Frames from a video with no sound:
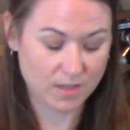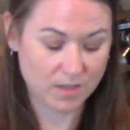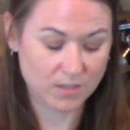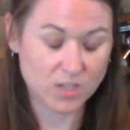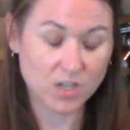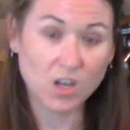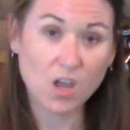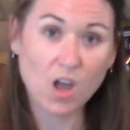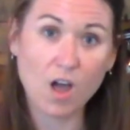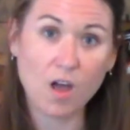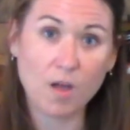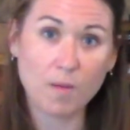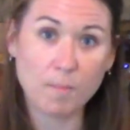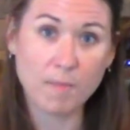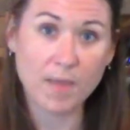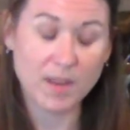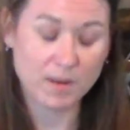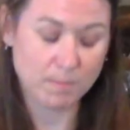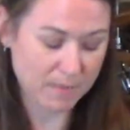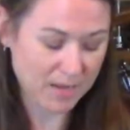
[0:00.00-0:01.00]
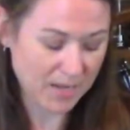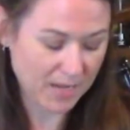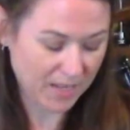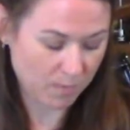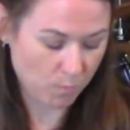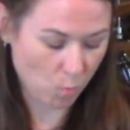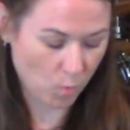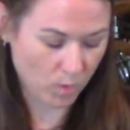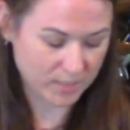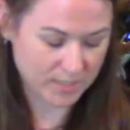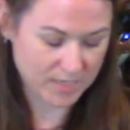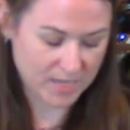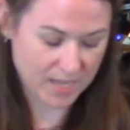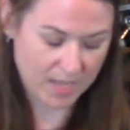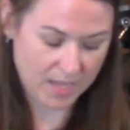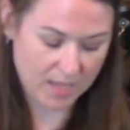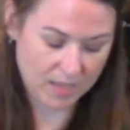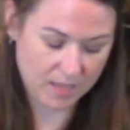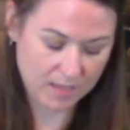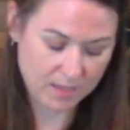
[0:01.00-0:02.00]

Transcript: to come and meet him one day